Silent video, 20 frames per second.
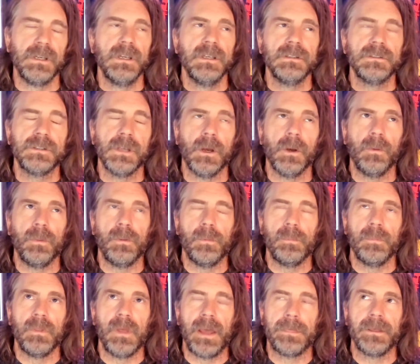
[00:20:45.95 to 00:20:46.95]
So
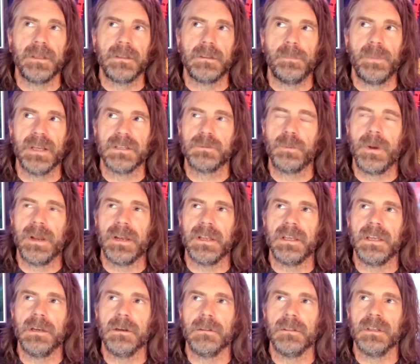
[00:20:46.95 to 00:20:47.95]
I think the best way to
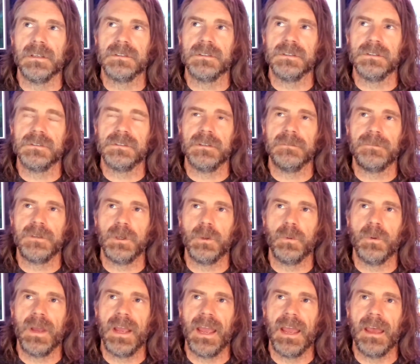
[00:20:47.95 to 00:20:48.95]
hear this is if you
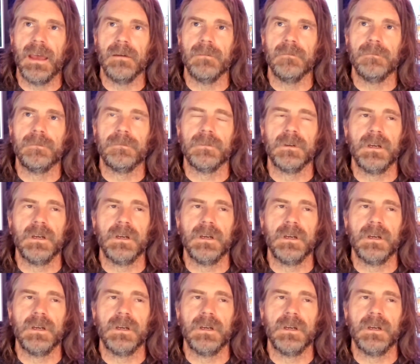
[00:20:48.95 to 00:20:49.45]
have